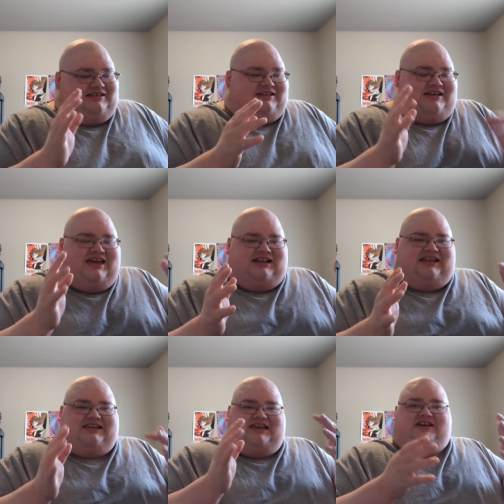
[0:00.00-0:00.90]
again,
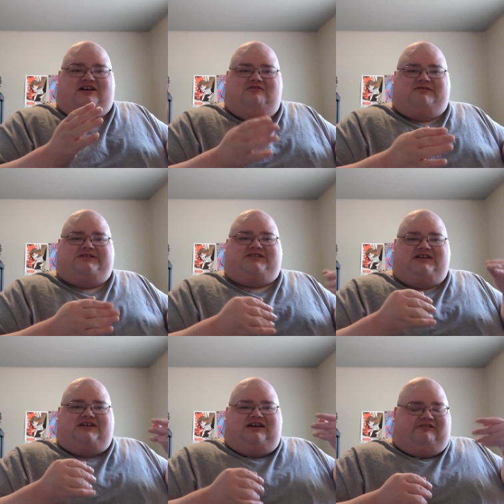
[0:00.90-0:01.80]
like king cobras
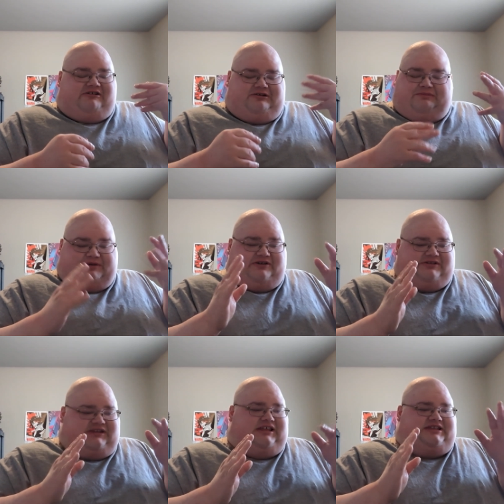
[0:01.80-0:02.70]
are
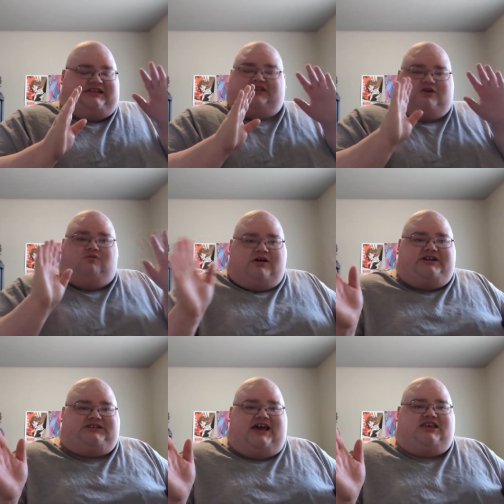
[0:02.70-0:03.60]
apparently like they don't want
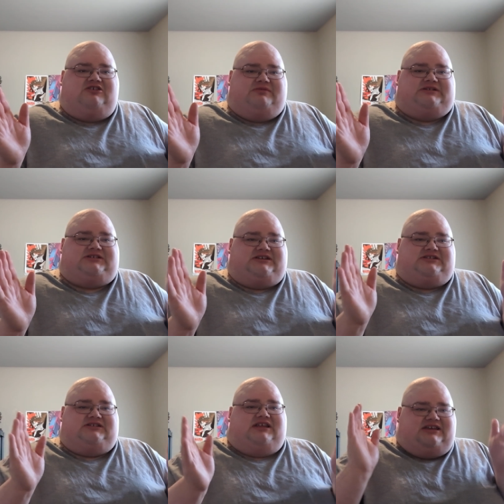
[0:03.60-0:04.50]
to attack humans
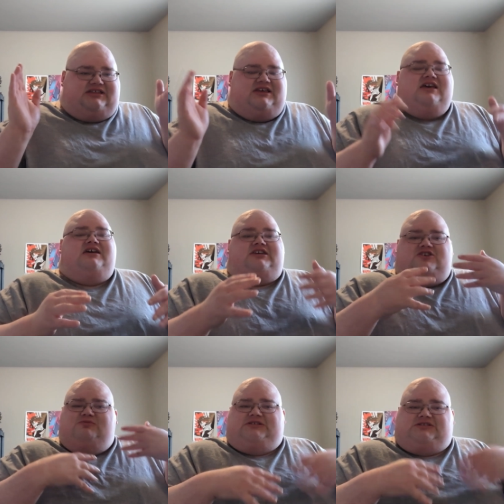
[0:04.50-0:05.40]
because like
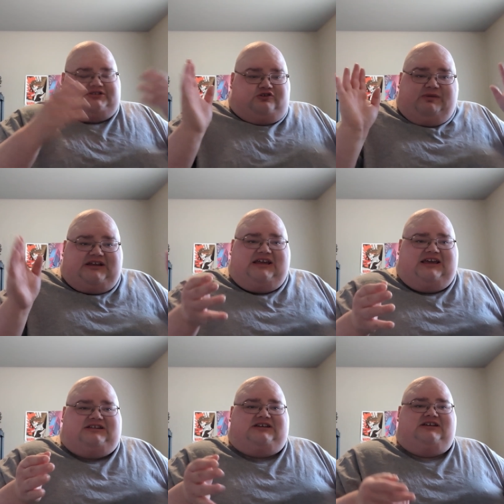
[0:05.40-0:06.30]
humans too big to
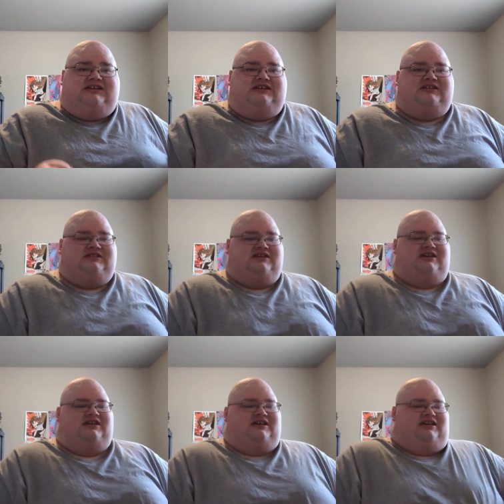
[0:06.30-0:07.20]
eat,
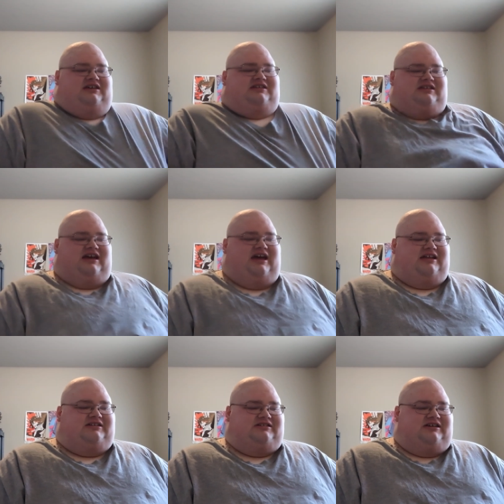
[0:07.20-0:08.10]

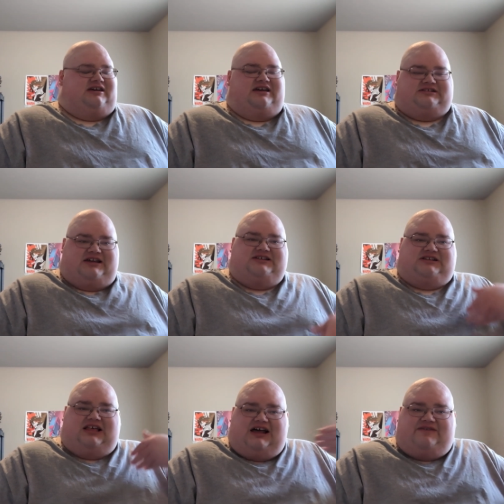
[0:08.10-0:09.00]
and it takes a
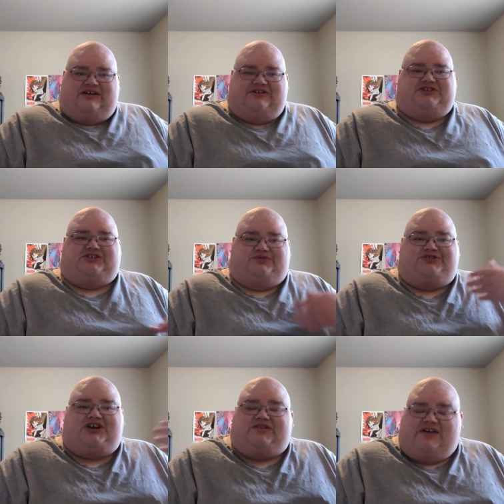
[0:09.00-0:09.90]
lot of energy to
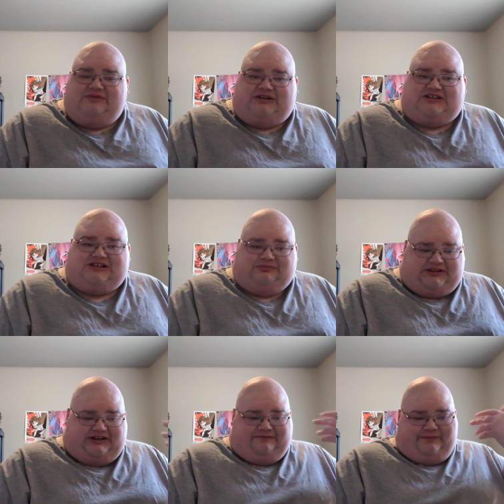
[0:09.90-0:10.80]
inject venom into
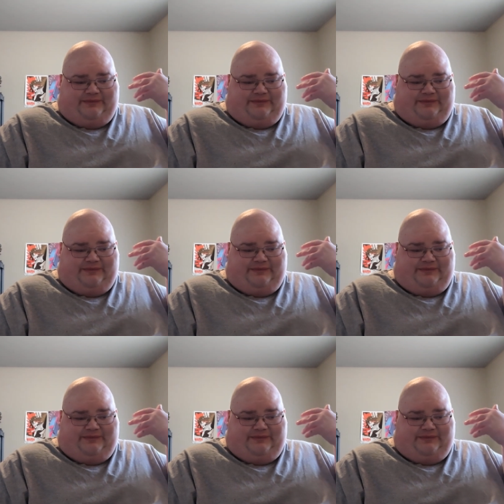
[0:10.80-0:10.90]
something.